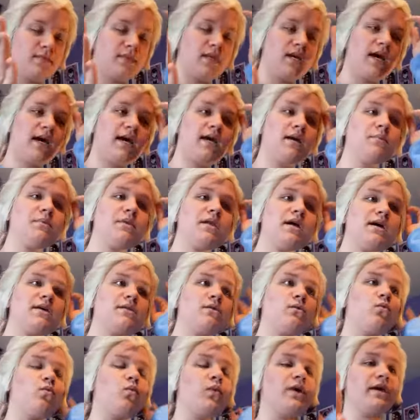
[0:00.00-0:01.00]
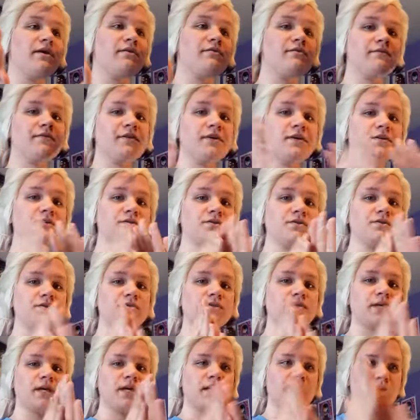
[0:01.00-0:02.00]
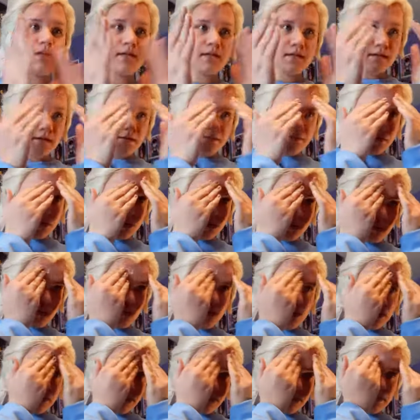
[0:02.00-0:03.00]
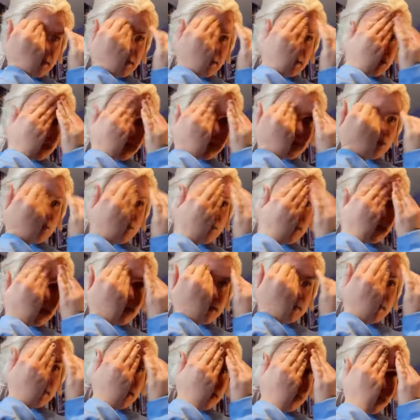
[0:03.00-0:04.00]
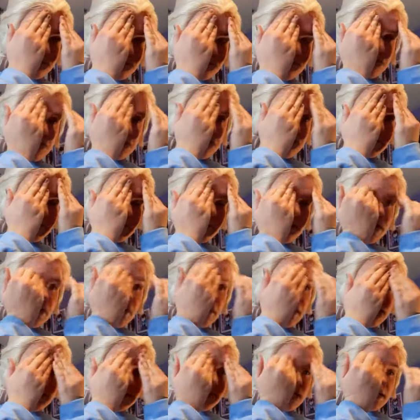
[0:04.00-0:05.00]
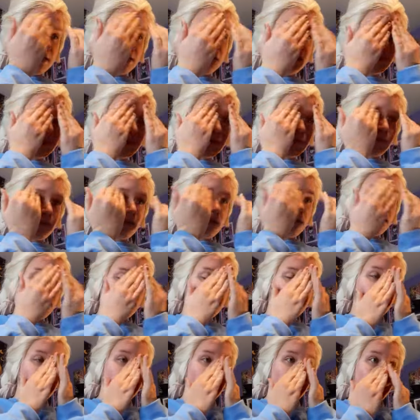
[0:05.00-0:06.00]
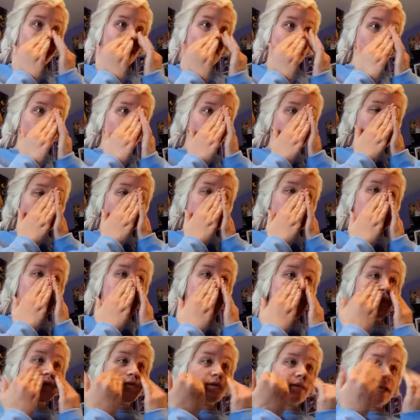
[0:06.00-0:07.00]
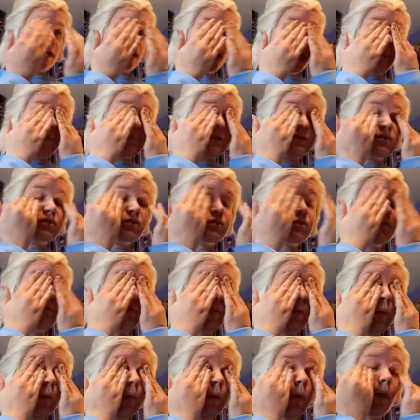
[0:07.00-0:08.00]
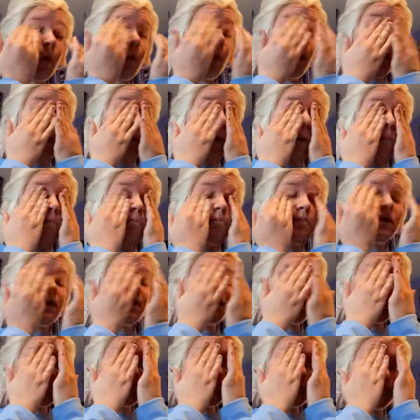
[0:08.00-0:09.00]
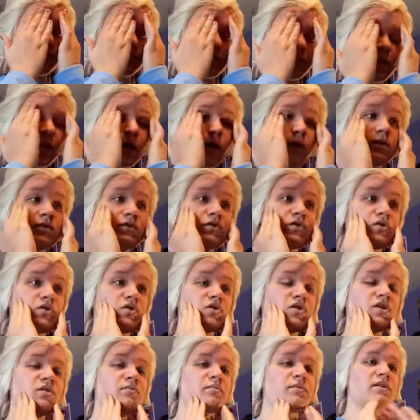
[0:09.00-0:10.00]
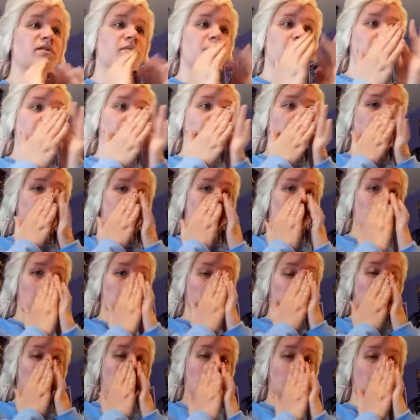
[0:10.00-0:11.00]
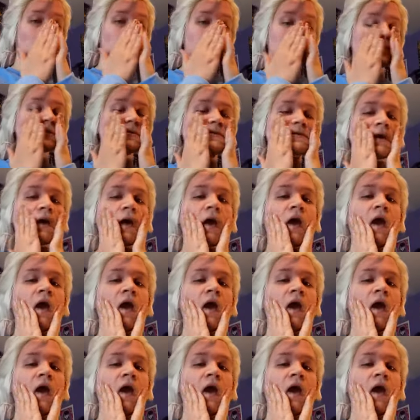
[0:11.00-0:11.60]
I apply the wig first, and if you want me to make a separate video for how I attach this wig, I am more than happy to. But for now, it's just going to be the makeup, because